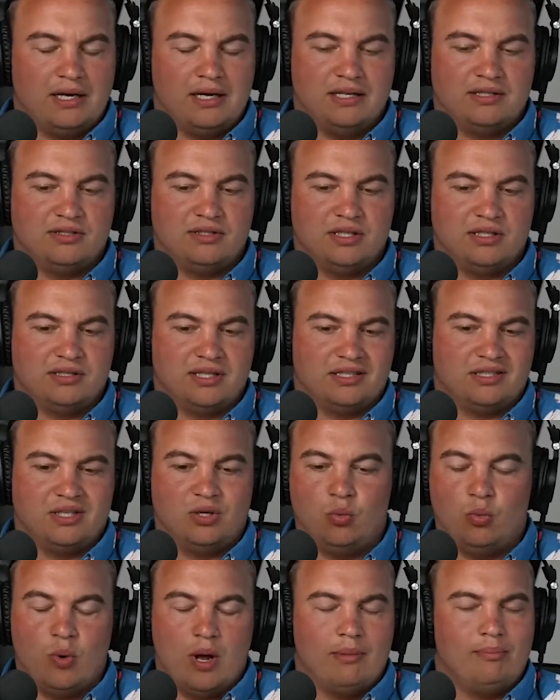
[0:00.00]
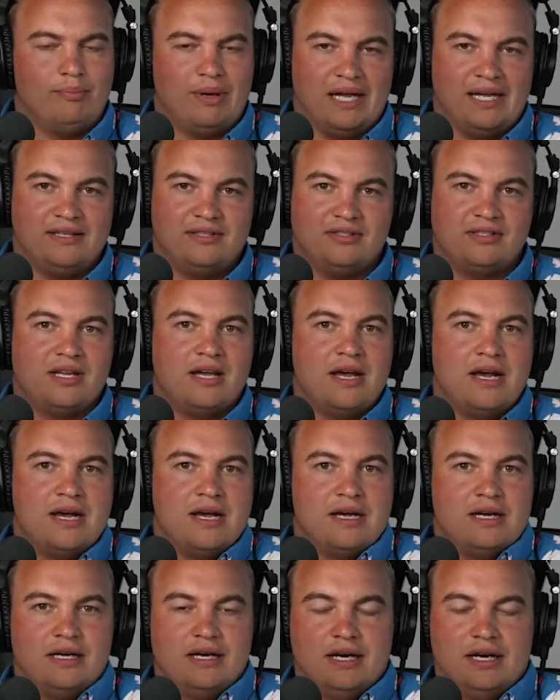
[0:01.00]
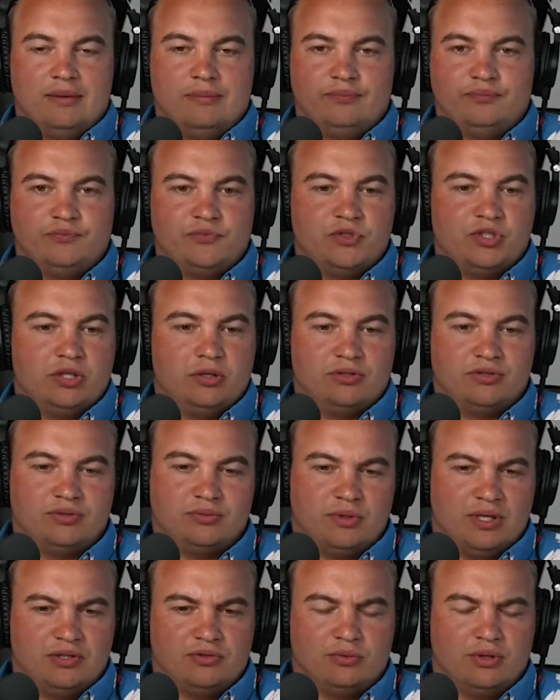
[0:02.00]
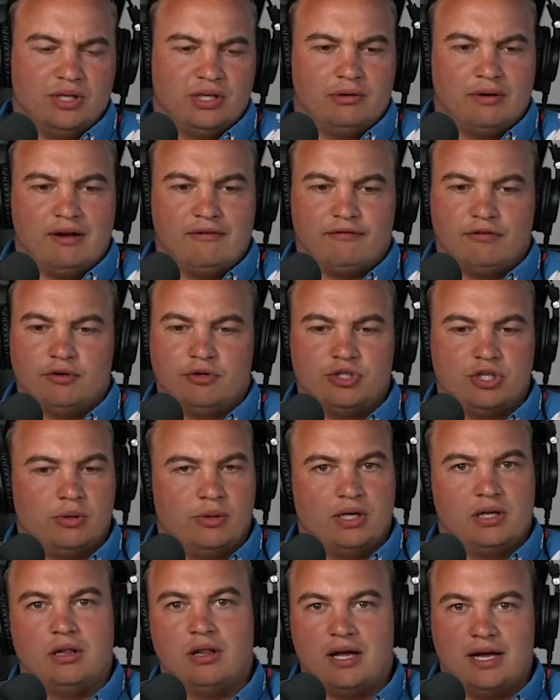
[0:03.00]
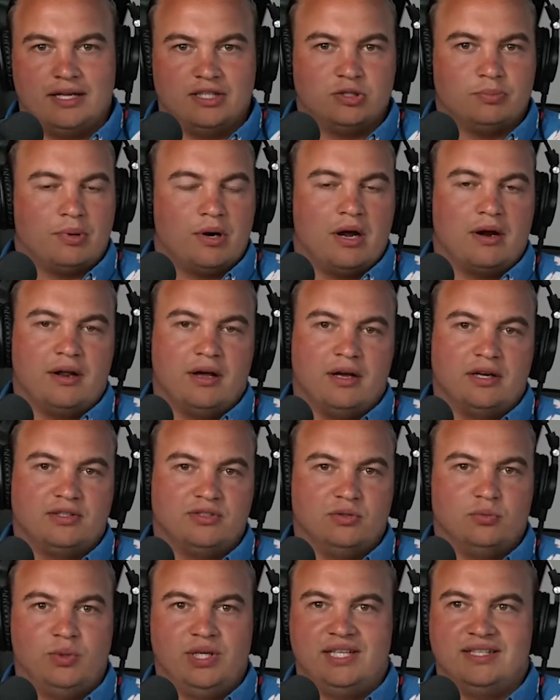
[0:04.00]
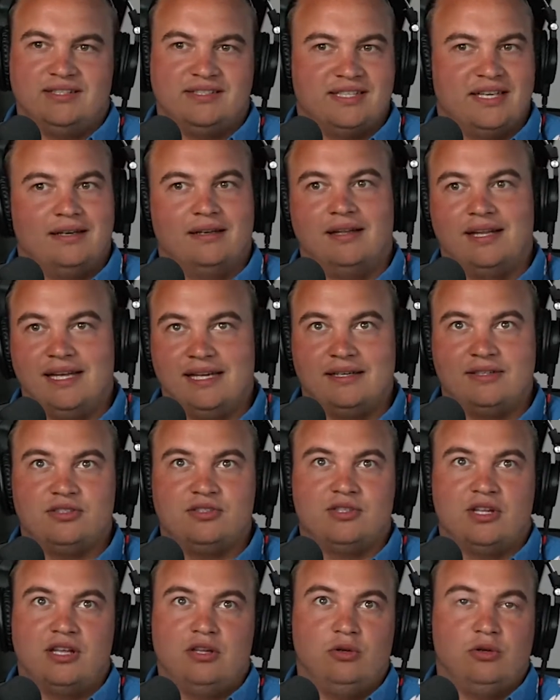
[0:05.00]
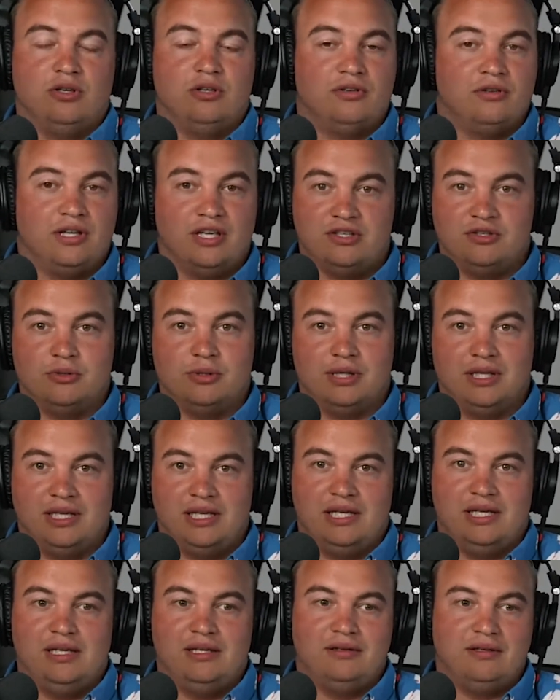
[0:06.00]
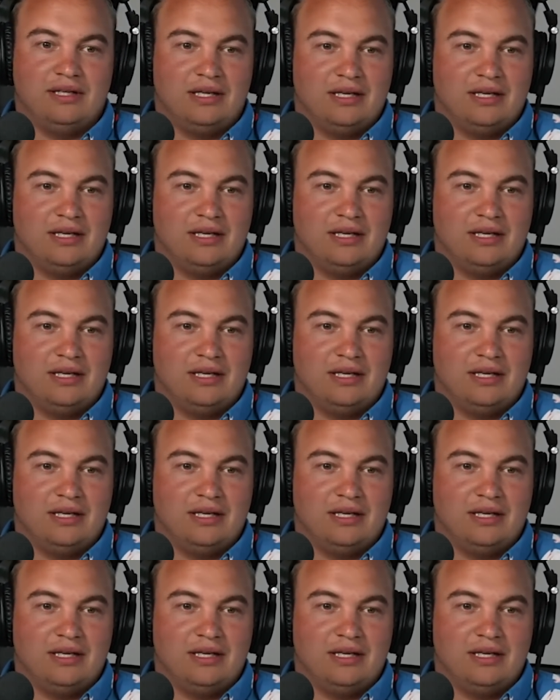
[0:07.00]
It's actually web based, so it's really great for showing clients products, and we can send links that you can digitally